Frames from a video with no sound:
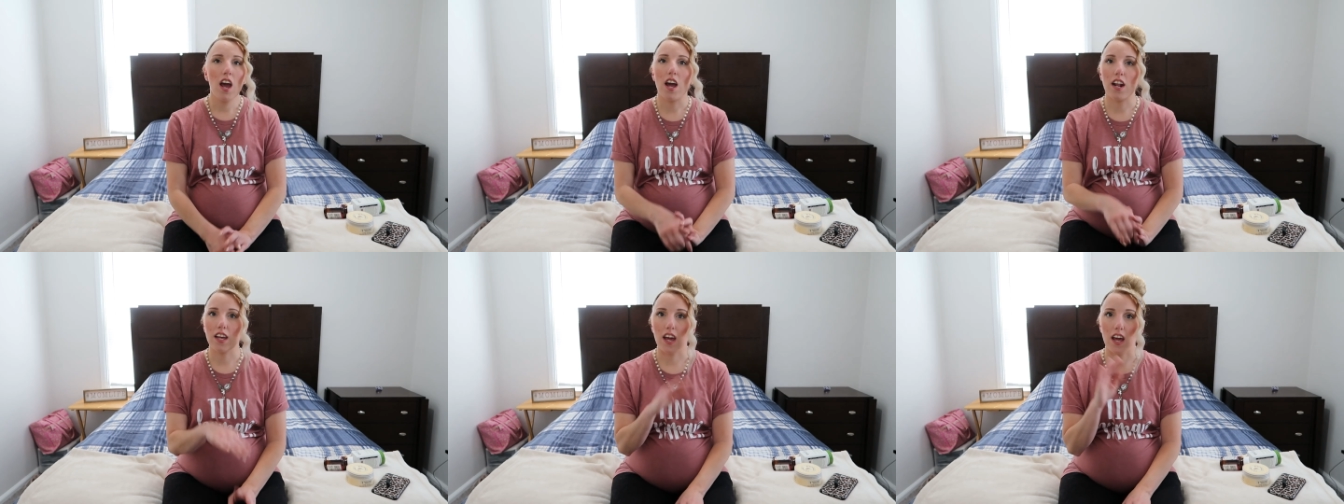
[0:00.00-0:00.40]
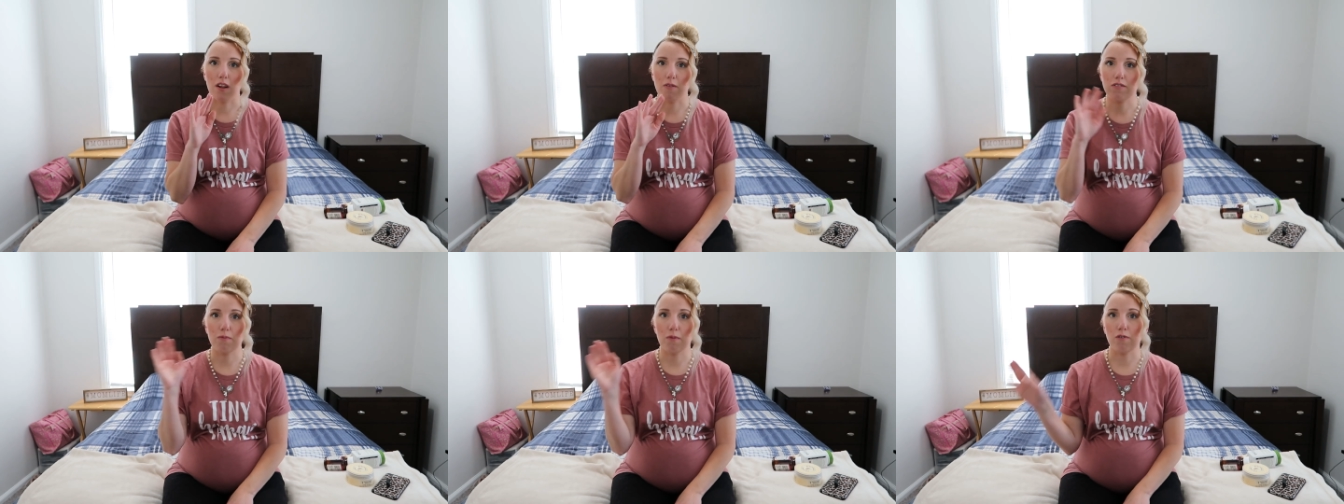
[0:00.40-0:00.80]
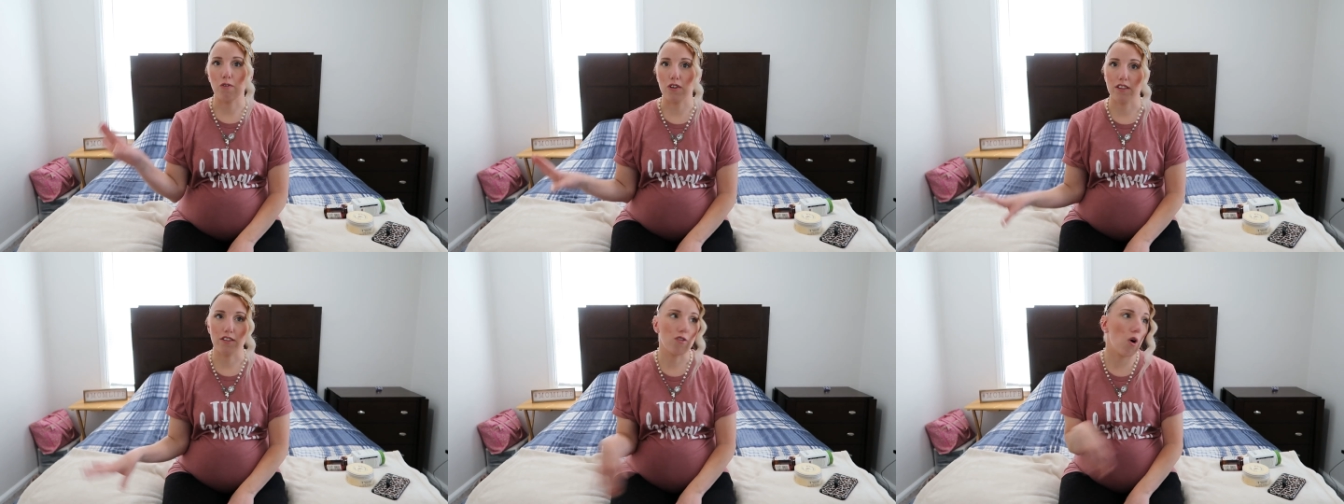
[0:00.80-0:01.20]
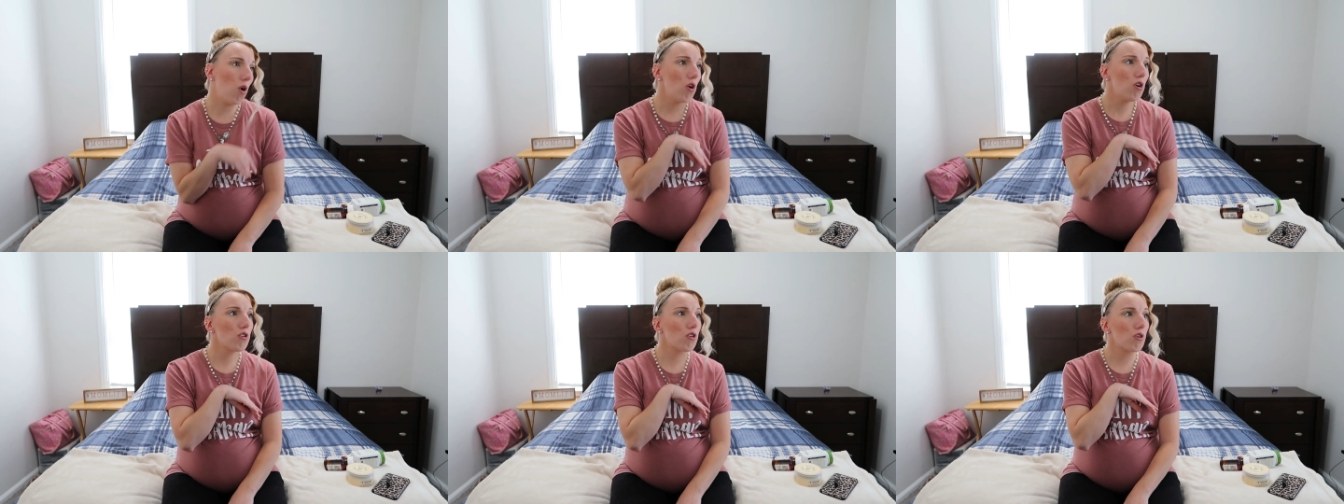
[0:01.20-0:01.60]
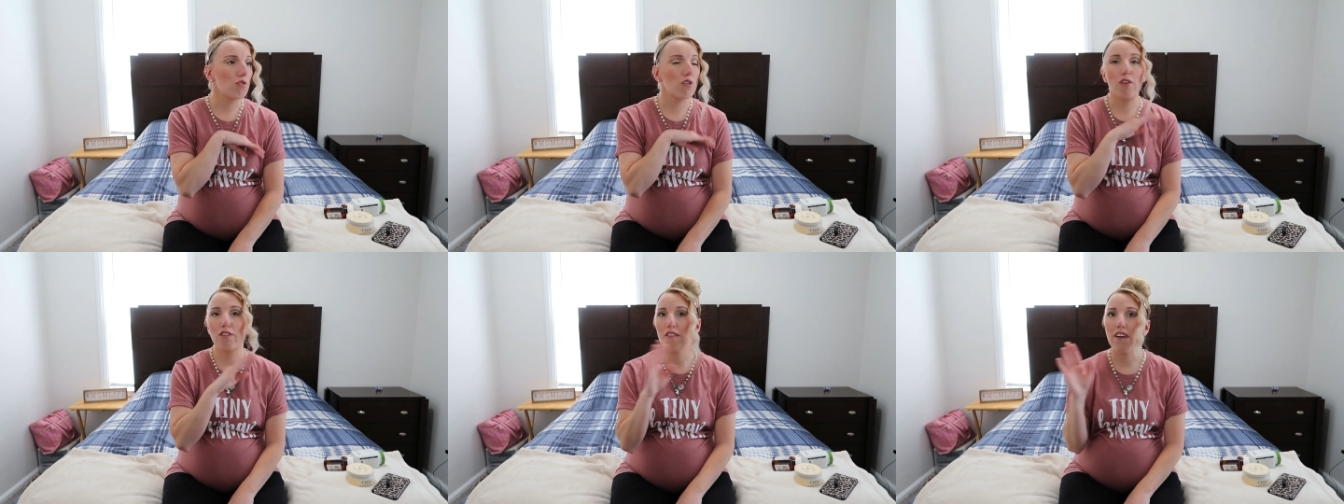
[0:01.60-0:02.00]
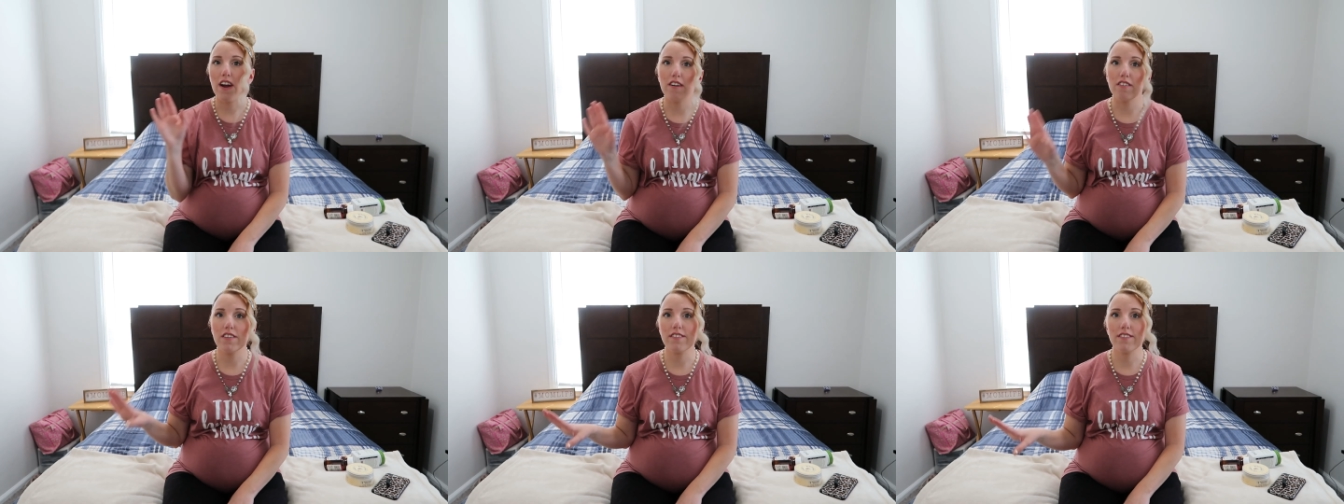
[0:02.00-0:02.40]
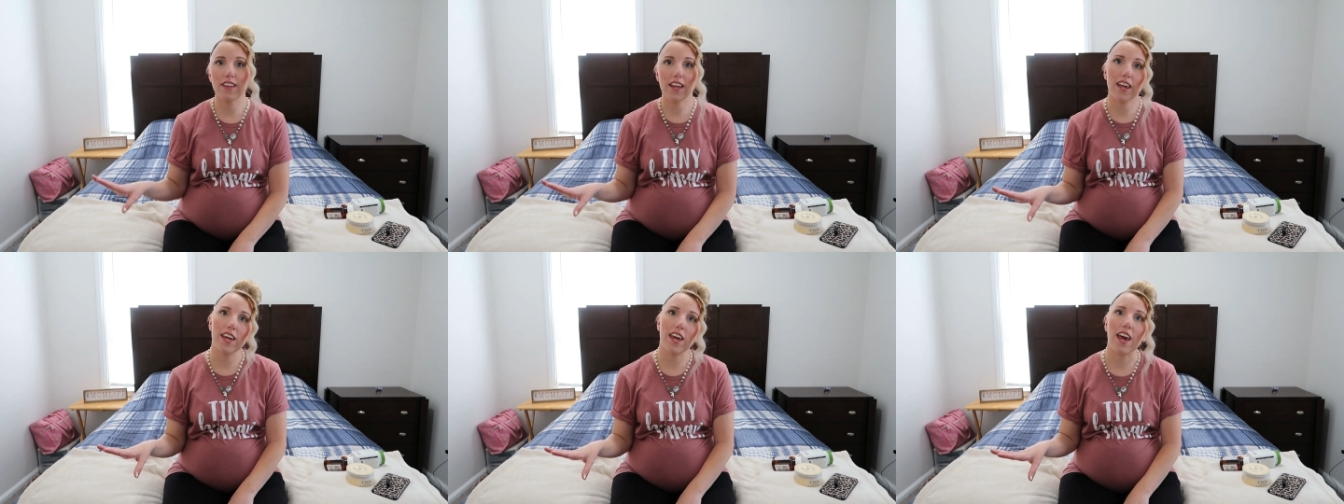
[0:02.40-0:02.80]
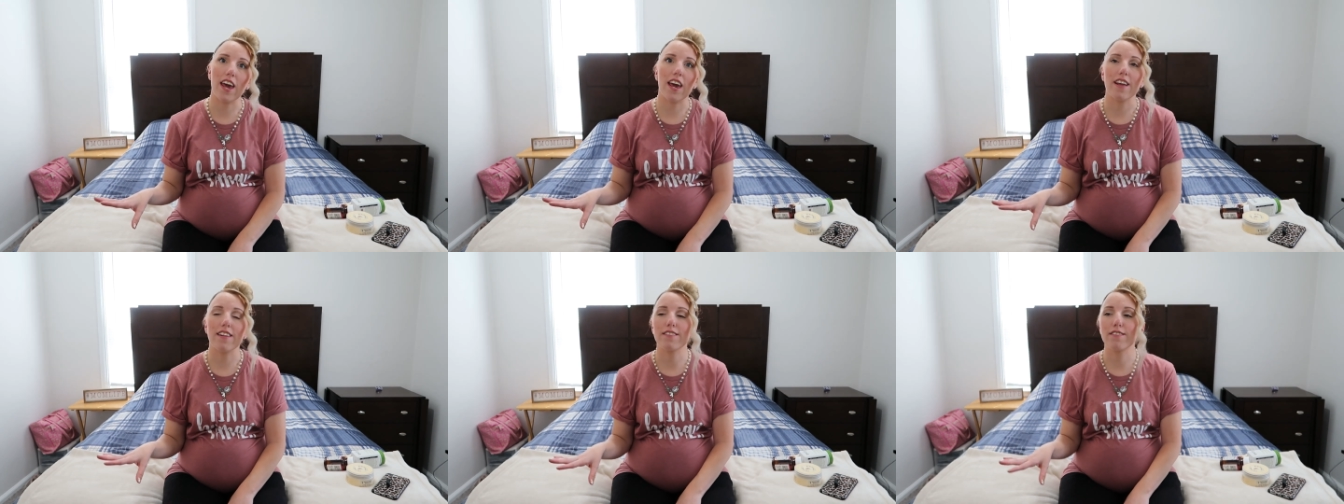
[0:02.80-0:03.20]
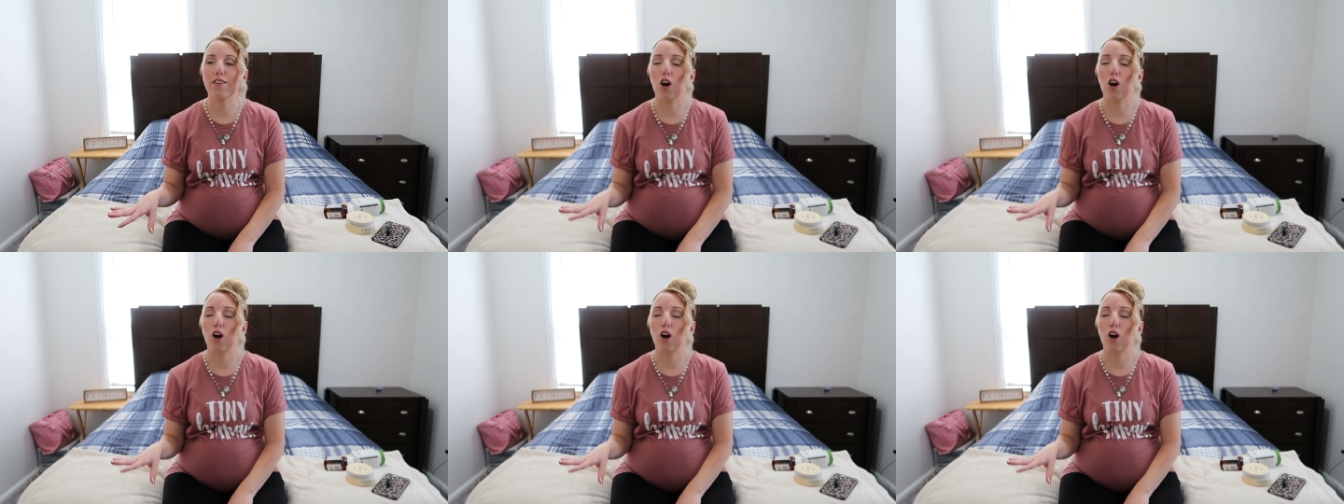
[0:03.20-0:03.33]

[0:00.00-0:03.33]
And again, it was before this whole coronavirus thing hit.